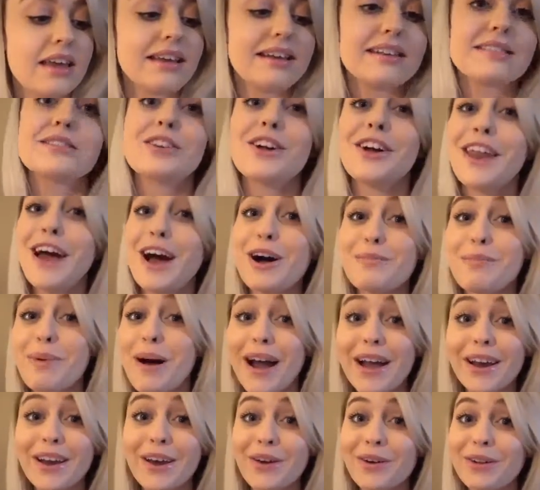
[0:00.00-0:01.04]
He's not
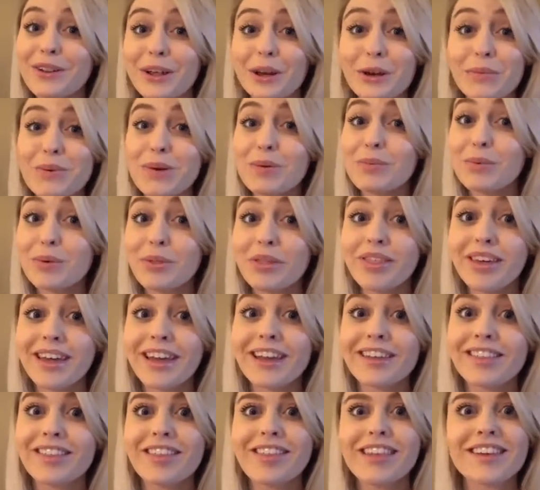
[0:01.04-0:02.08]
albino. A lot of people
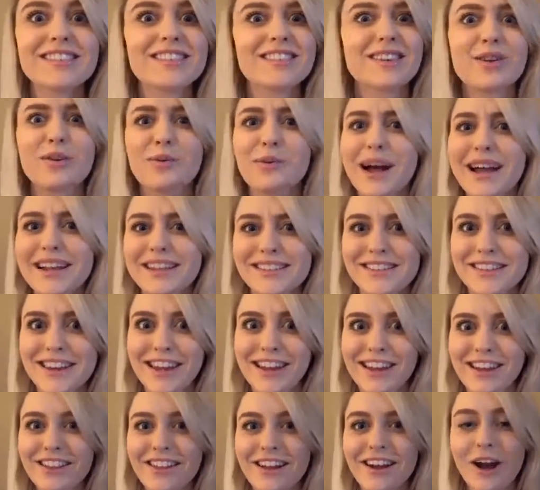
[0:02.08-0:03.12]
think that they see a white
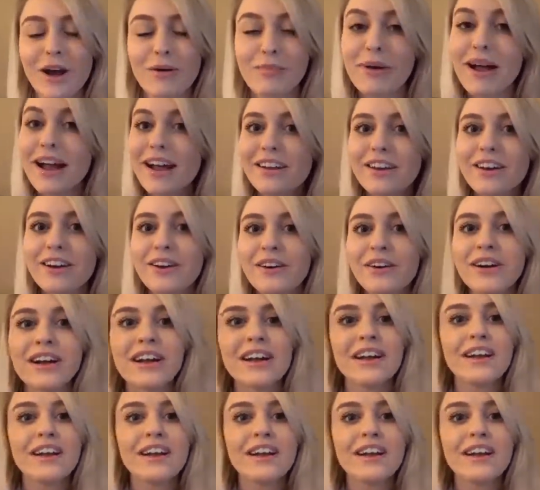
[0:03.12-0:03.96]
snake and they're albino.